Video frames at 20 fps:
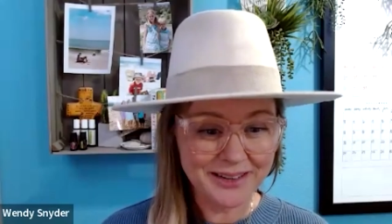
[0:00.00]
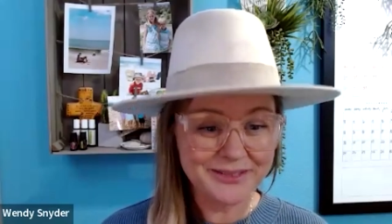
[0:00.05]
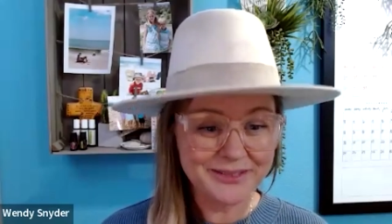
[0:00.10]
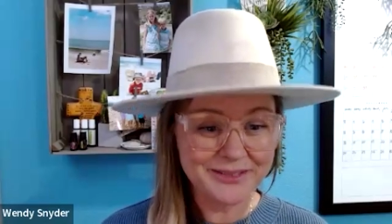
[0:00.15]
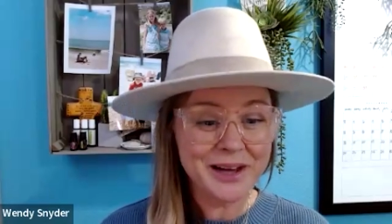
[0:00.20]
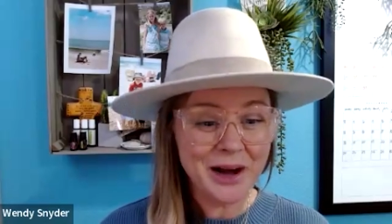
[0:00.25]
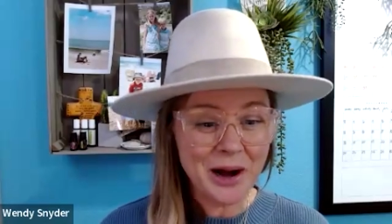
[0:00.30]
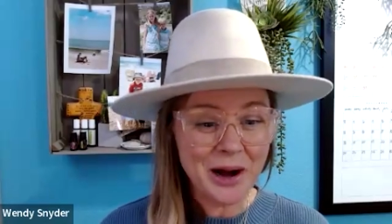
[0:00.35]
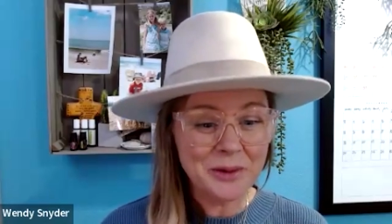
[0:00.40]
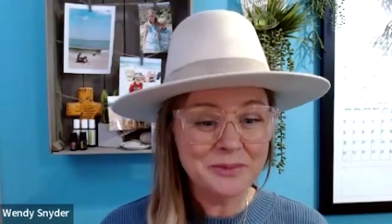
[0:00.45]
And it
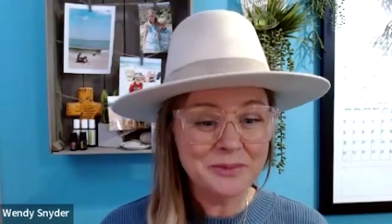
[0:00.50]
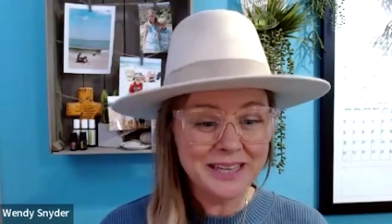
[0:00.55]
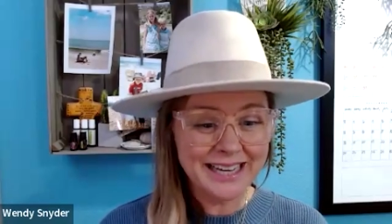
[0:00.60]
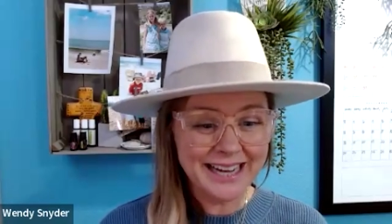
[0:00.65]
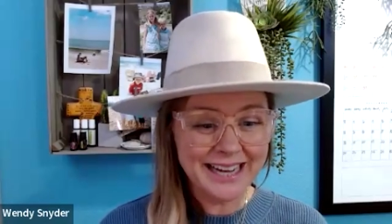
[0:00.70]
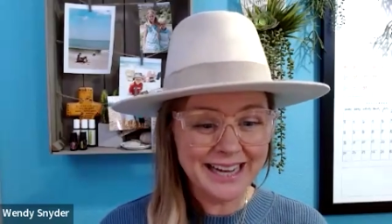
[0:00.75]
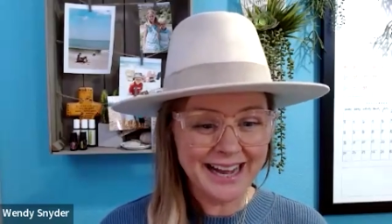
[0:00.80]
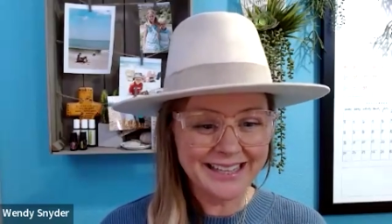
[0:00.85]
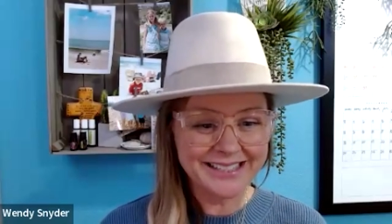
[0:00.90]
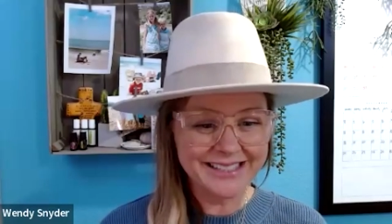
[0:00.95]
was all
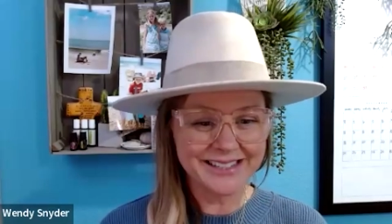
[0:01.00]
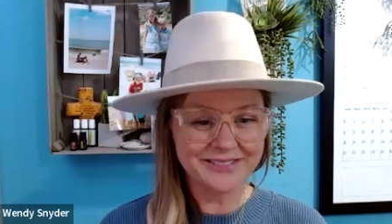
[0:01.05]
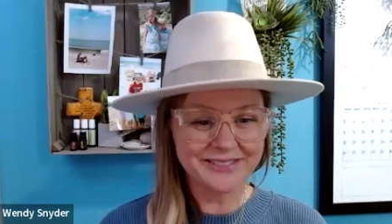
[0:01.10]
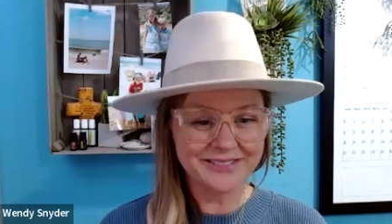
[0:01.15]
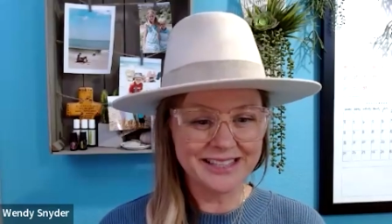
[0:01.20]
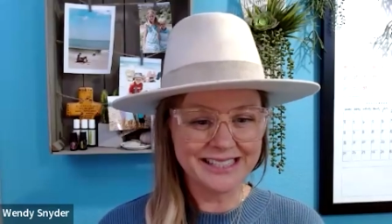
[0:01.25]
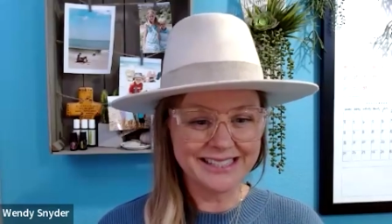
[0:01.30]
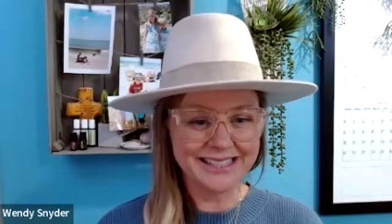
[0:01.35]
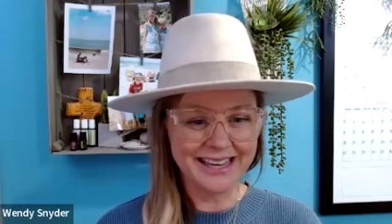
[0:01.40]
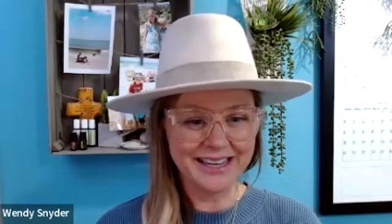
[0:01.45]
because
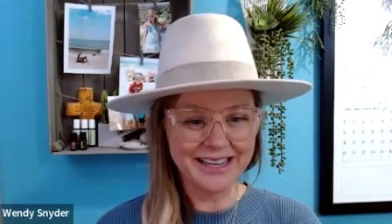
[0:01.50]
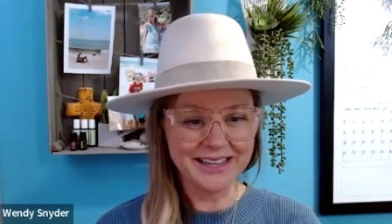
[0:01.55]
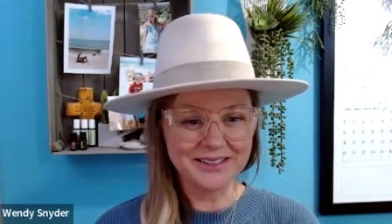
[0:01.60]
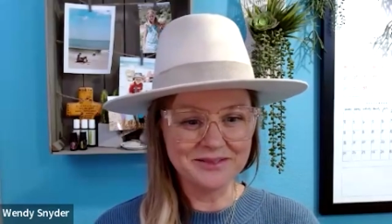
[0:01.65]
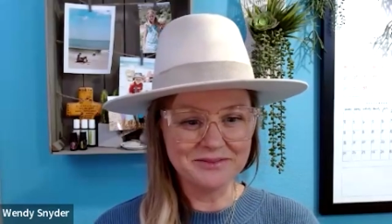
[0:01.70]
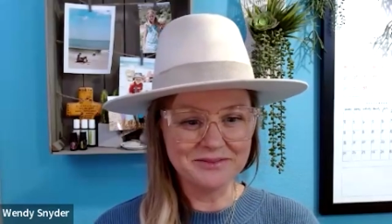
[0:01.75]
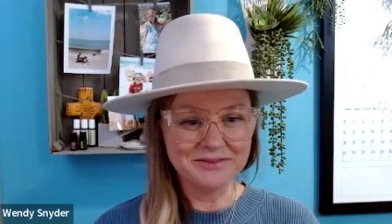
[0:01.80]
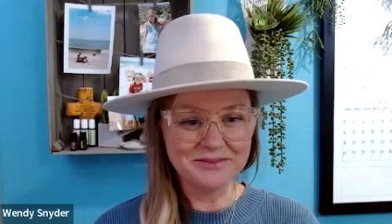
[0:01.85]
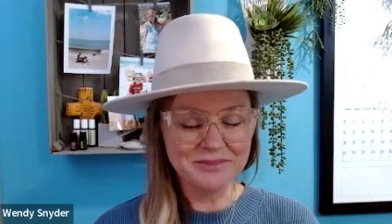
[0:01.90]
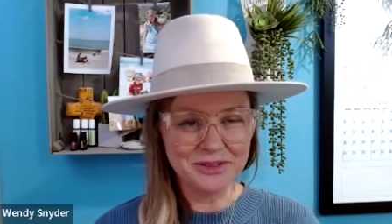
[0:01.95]
of this
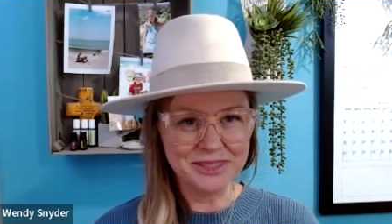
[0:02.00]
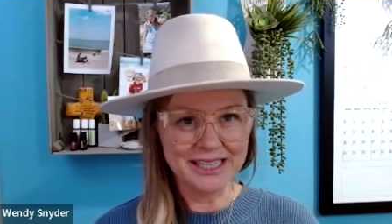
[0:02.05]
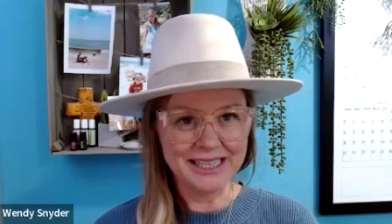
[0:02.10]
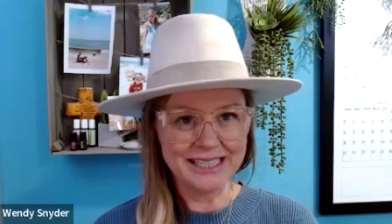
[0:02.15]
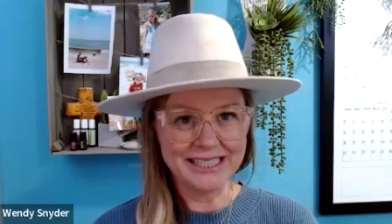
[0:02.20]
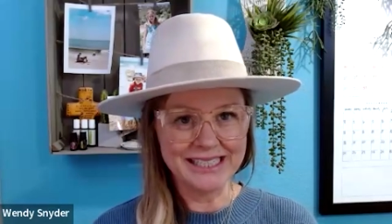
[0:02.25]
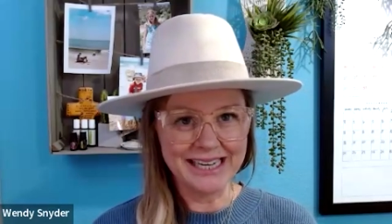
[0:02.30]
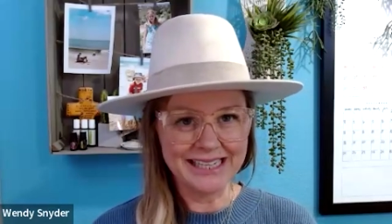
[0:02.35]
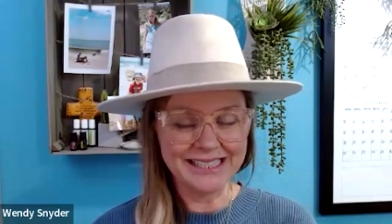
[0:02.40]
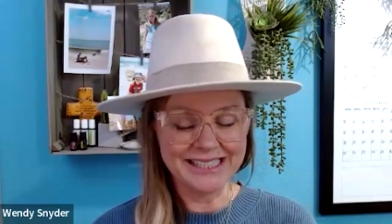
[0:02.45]
like
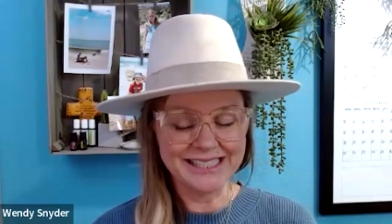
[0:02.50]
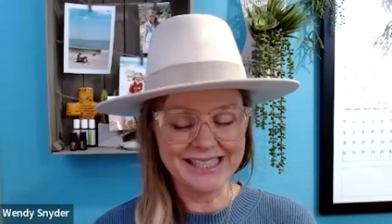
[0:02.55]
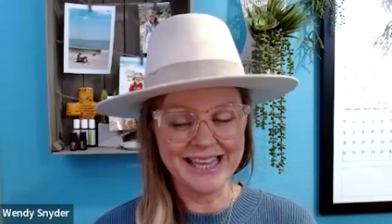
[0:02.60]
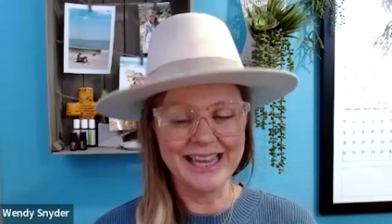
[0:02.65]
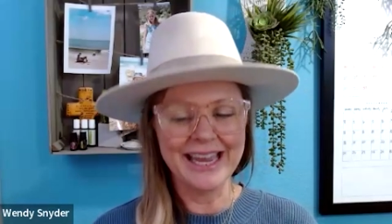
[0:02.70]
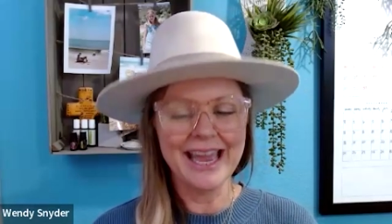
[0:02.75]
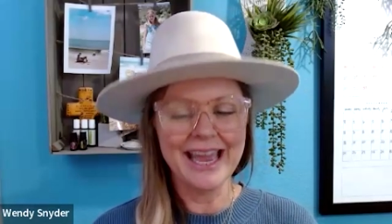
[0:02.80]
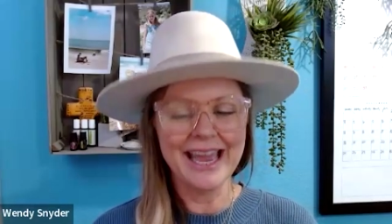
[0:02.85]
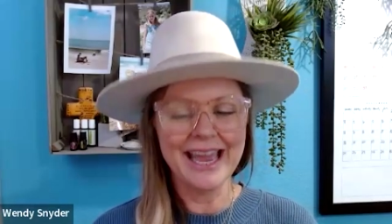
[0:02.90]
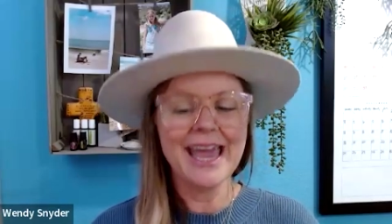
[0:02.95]
music dance
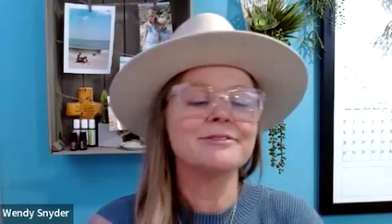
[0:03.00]
thing.